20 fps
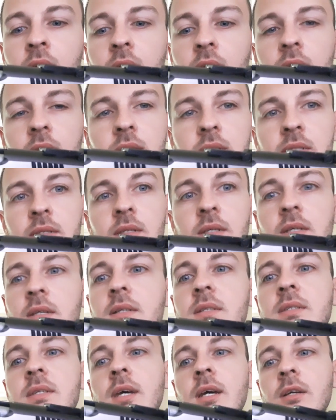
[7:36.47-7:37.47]
is the
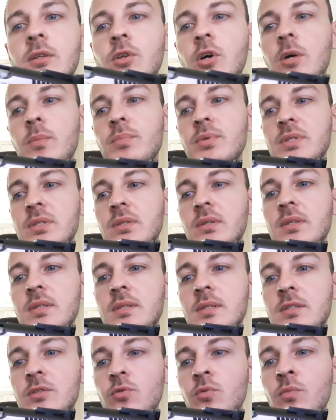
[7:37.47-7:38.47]
exact opposite.
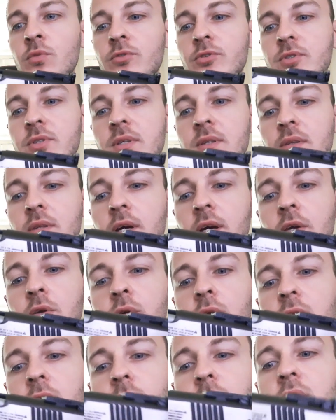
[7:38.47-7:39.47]
This is almost
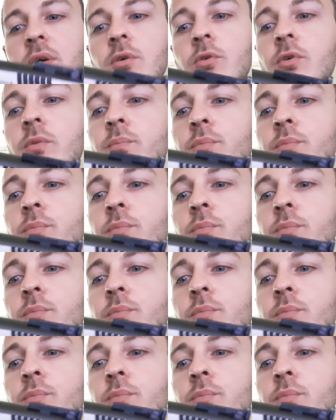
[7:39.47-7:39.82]
entirely metal.